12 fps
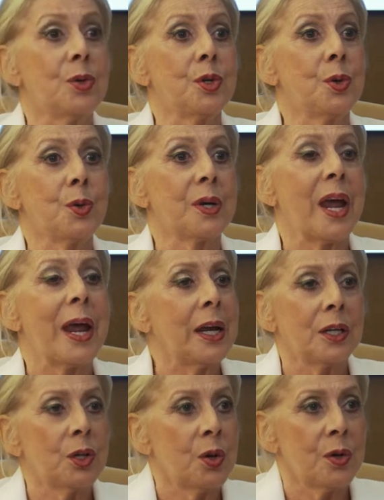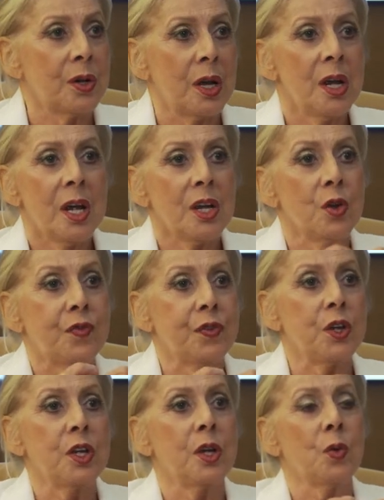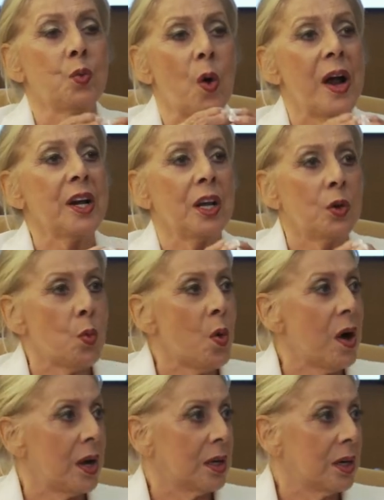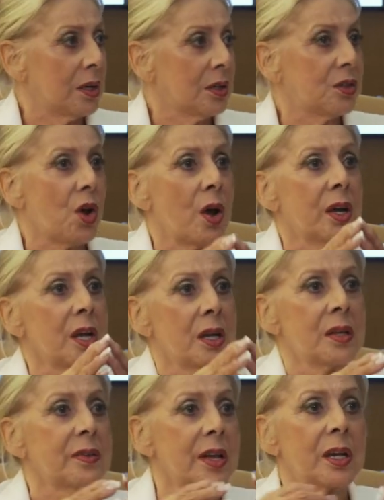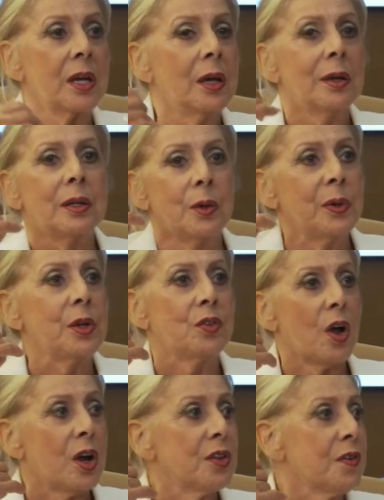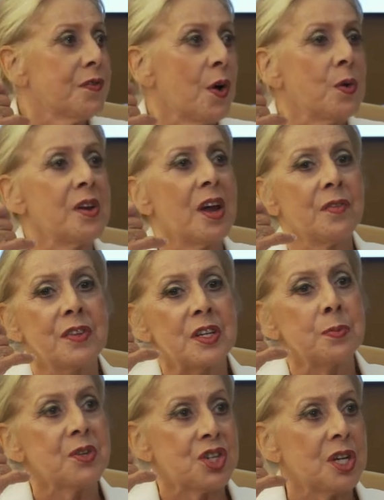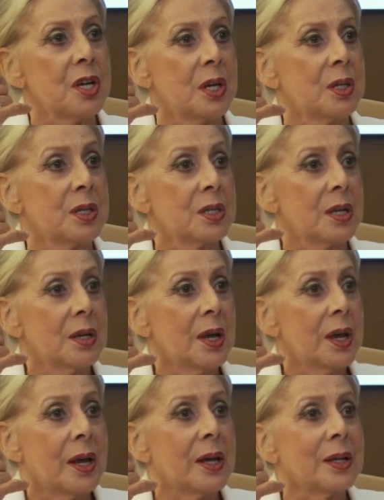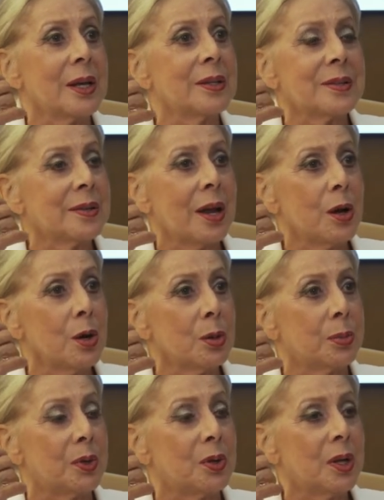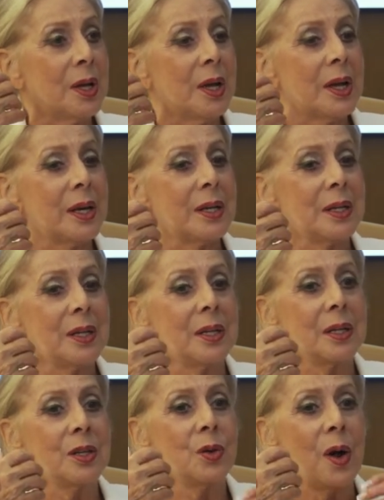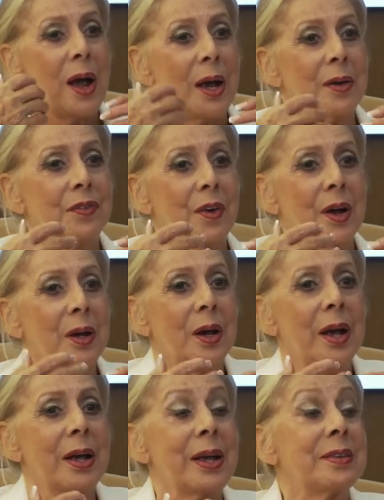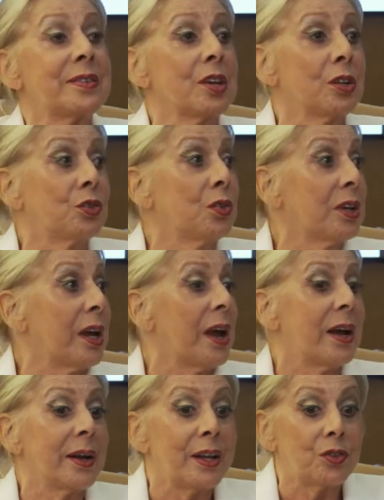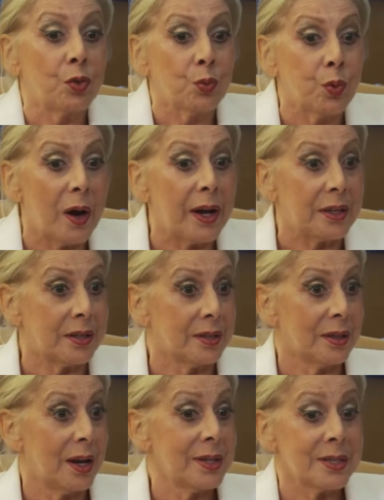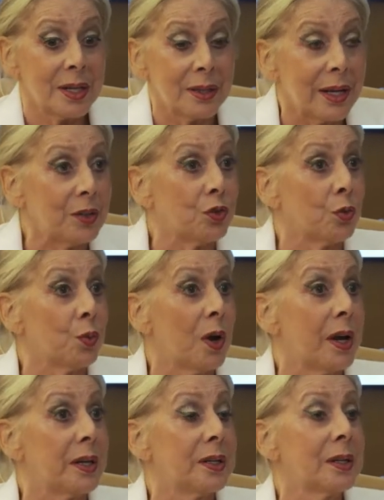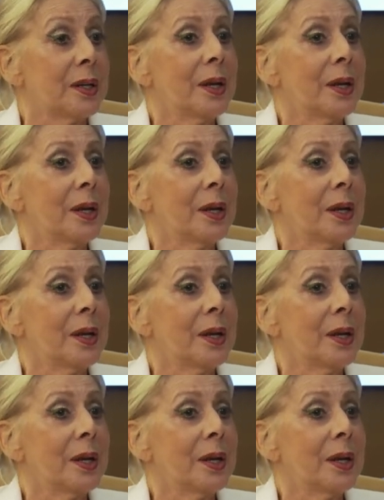You can't learn that. One-on-one, talking, it's like when you talk on the phone, you have these machines. It's terrible. You have, still today, I like to write. I still like to write.